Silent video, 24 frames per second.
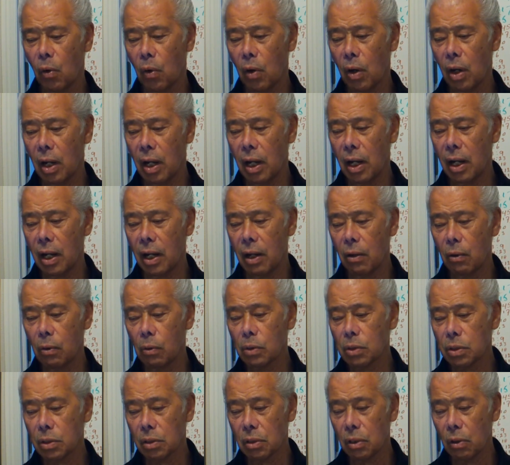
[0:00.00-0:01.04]

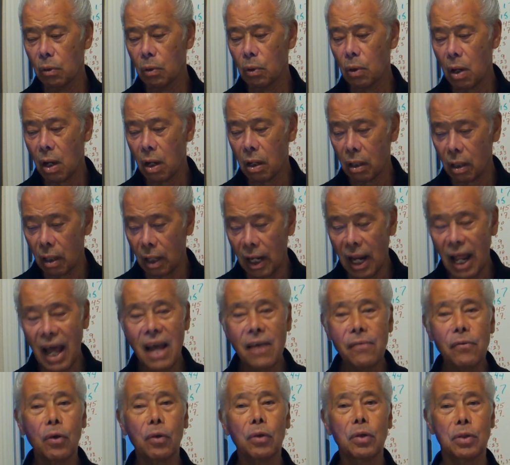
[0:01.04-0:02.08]
who are
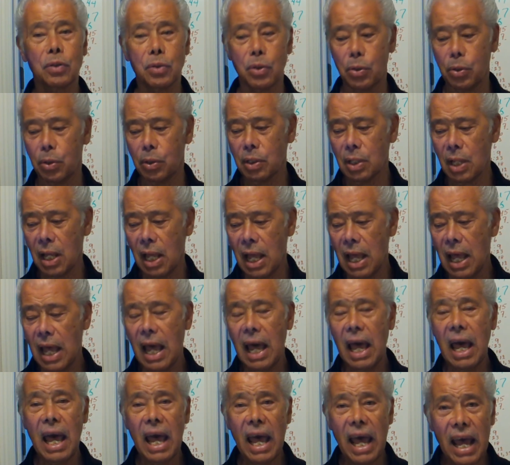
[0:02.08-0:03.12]
alive on this earth
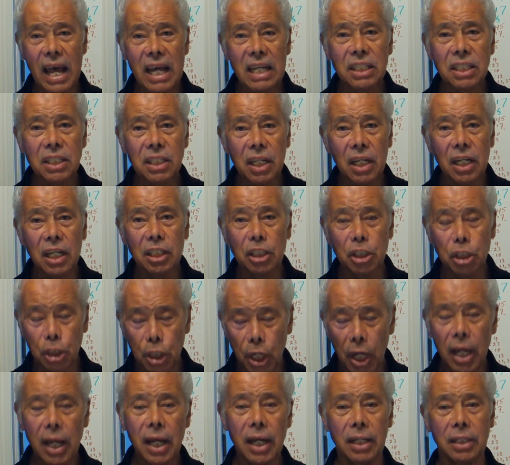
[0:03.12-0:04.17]
has a
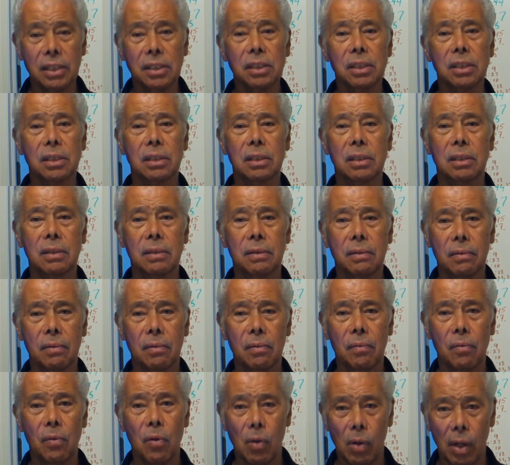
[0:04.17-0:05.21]
chance,
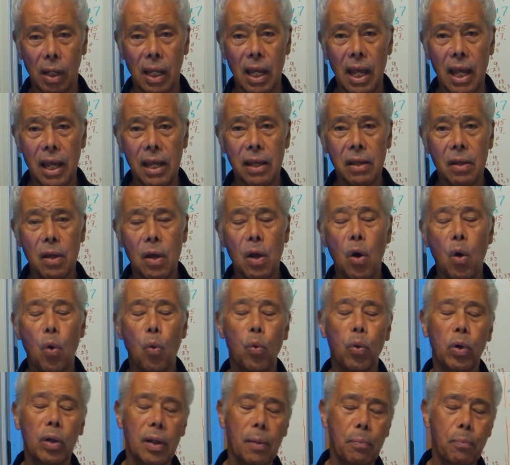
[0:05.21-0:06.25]
okay,
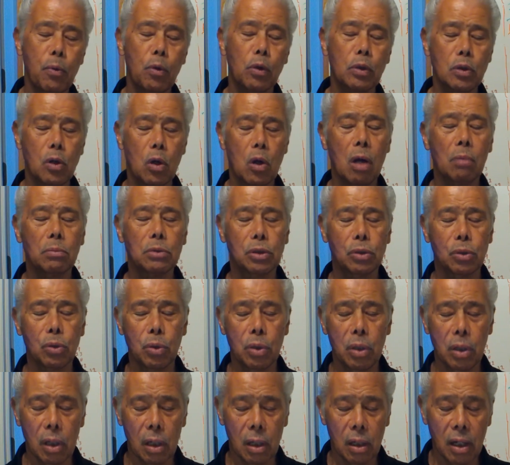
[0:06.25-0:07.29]
when that person comes to
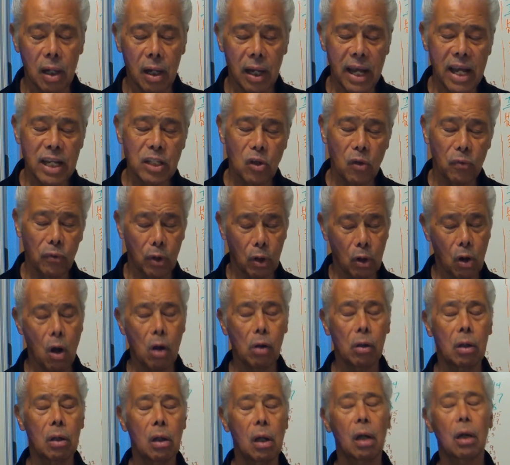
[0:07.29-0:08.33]
the aid of
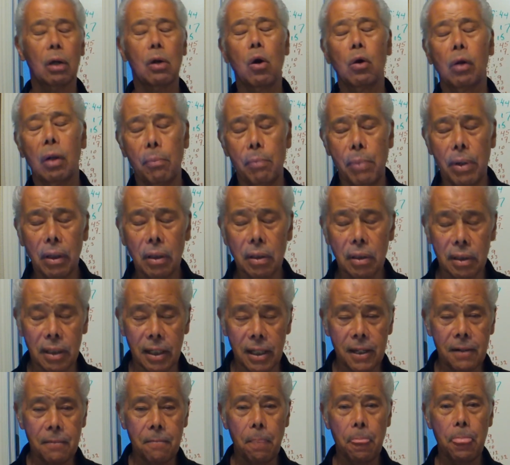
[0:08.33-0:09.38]

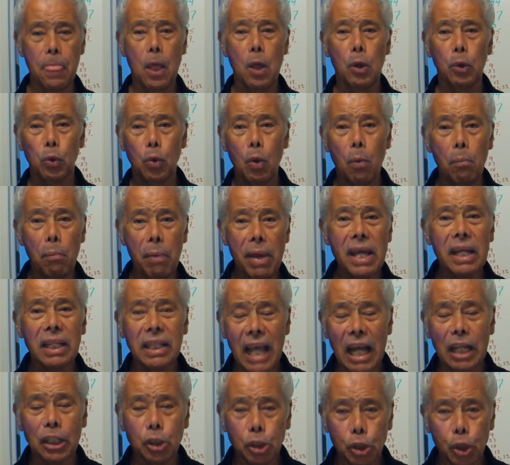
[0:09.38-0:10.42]
accountability, to make
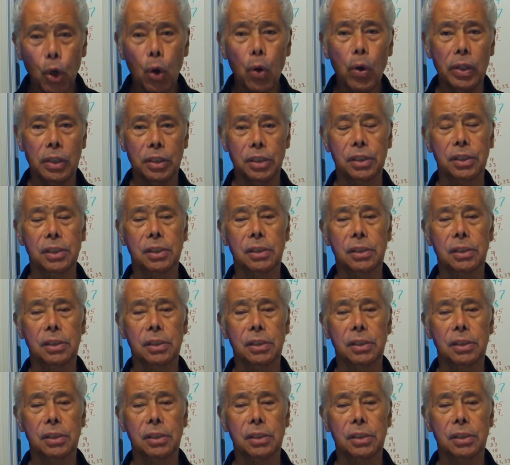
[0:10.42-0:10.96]
that choice.